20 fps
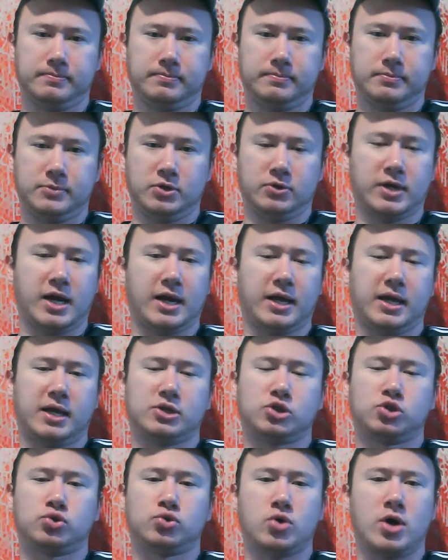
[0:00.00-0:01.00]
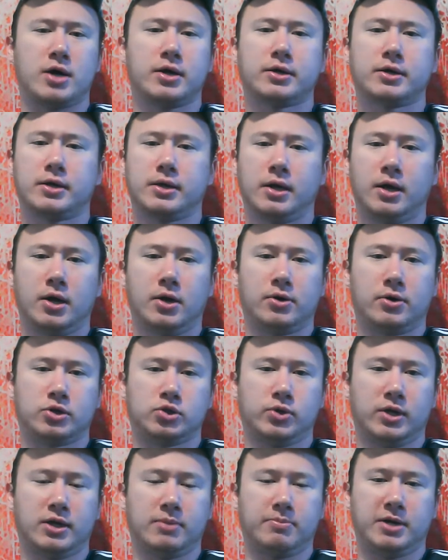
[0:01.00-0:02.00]
You don't got to get drunk or
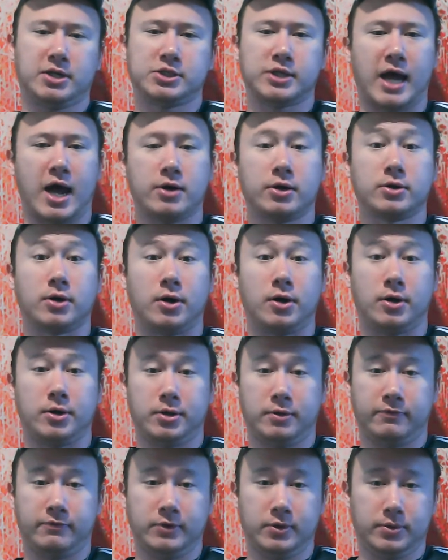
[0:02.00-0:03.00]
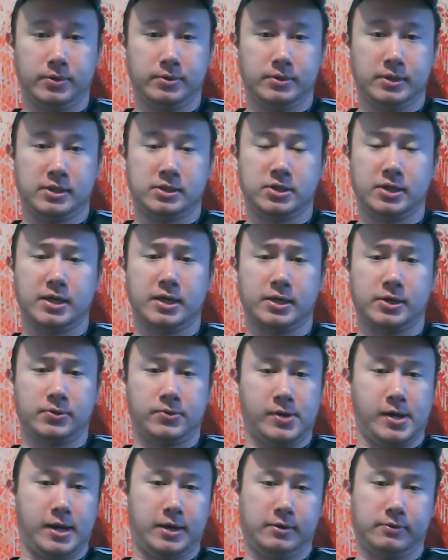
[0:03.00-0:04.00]
drink a bunch of alcohol to get
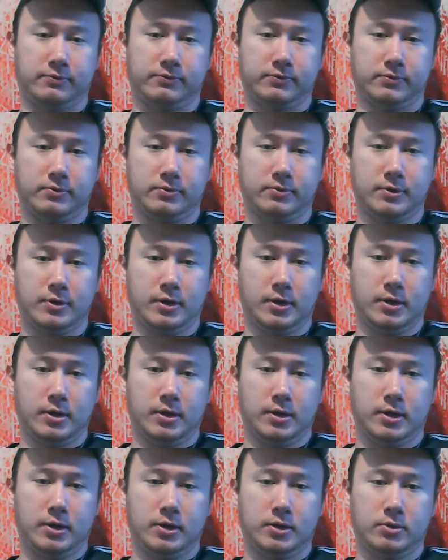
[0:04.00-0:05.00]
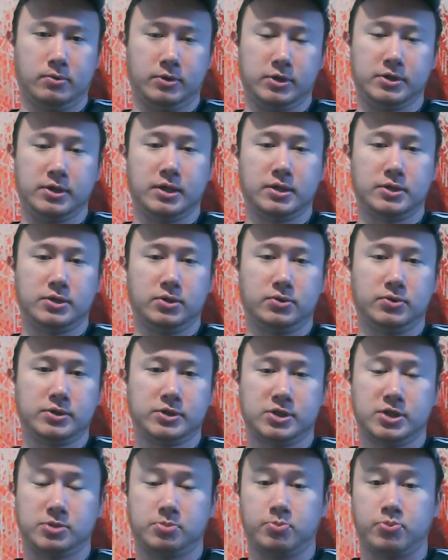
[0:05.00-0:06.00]
creative. What you need to do
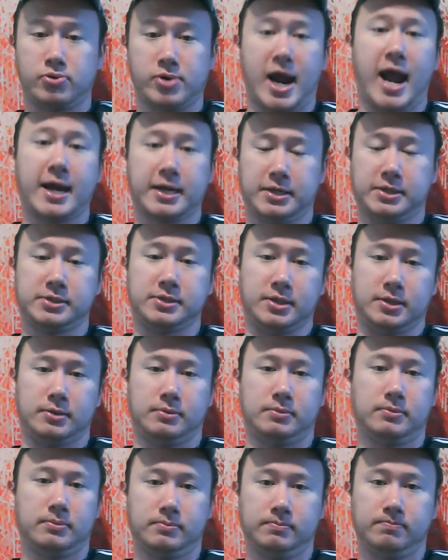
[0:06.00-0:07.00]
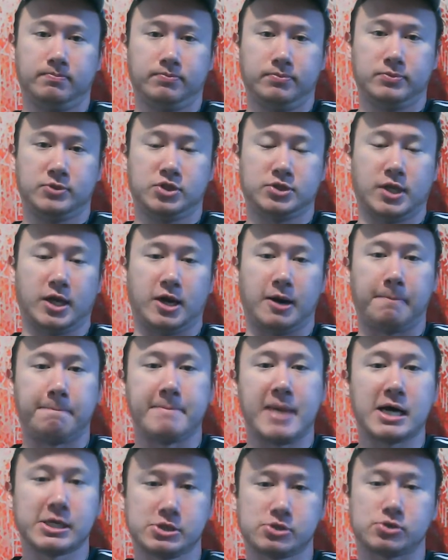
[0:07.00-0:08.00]
is just practice it, just like a
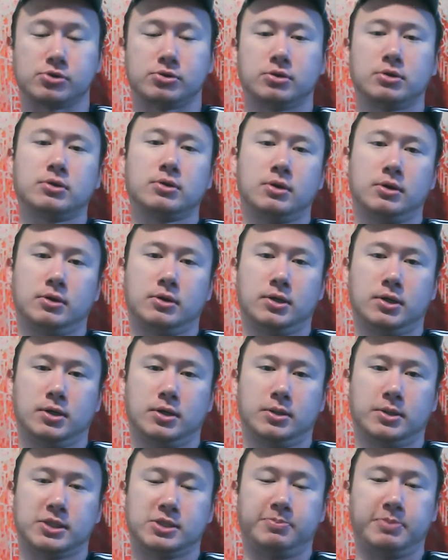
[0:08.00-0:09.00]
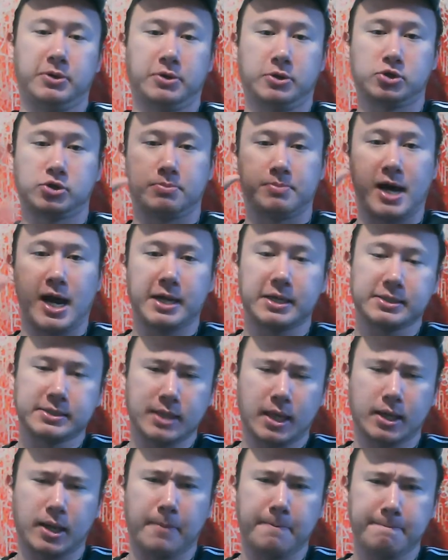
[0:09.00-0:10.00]
muscle. The spiritual mind is
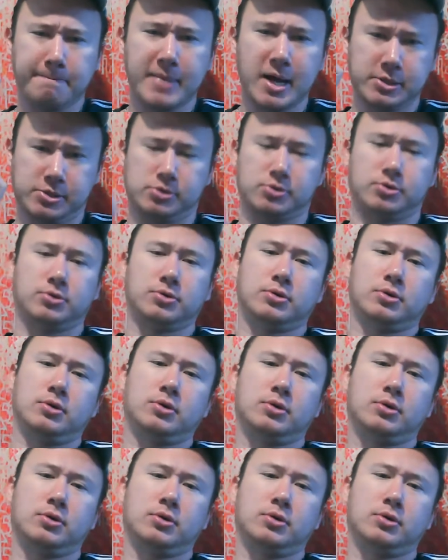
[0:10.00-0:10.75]
like a muscle.